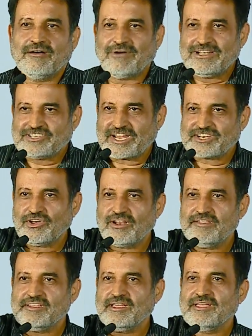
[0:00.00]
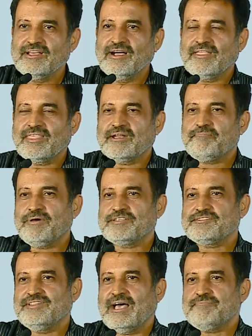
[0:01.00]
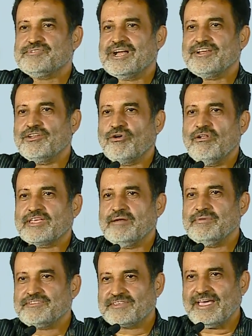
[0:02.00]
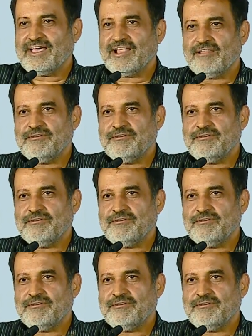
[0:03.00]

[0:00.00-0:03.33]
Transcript: While technology, that Snapchat and all can be scaled,